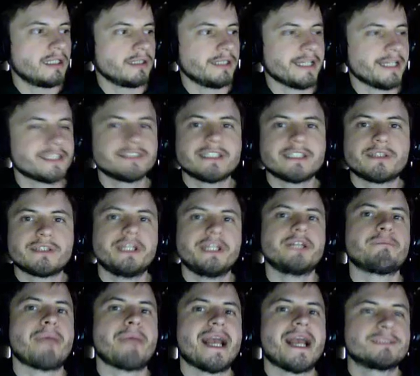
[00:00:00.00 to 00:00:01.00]
Next line right
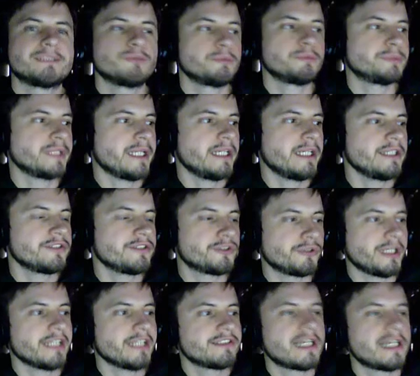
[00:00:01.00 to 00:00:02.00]
here, maximum player.
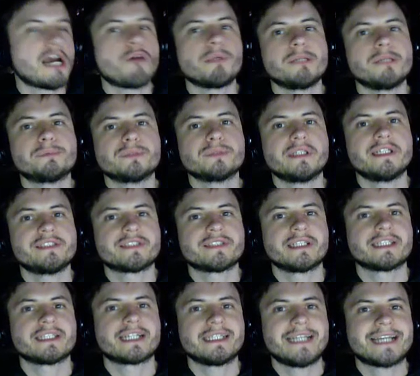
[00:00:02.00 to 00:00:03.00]
So that's how many players
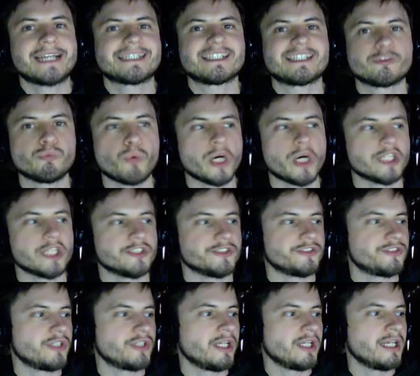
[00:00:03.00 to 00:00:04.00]
can connect at
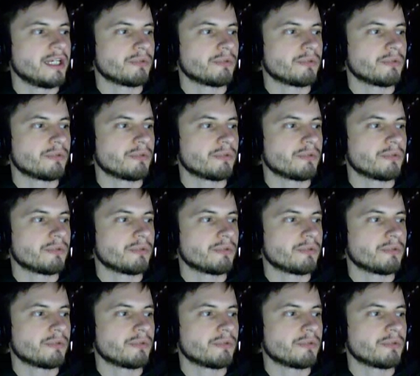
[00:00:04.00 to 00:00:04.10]
once.